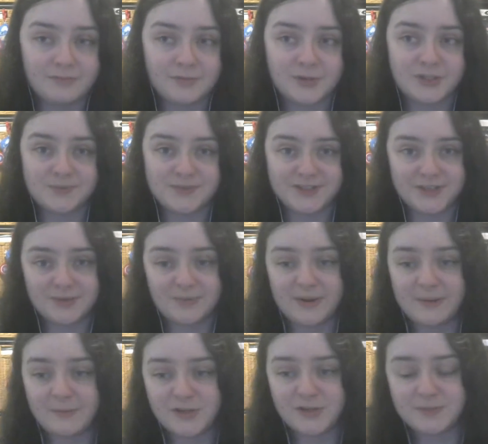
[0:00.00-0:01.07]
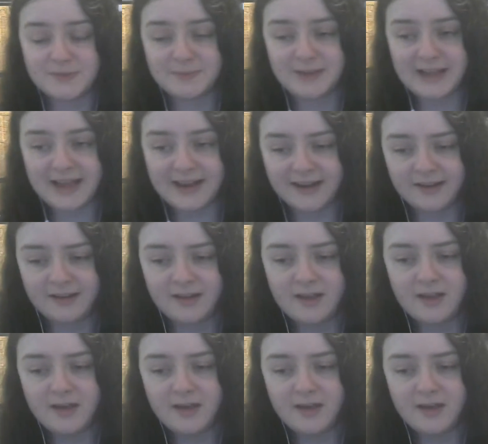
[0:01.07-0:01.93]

what she was doing, what she was planning.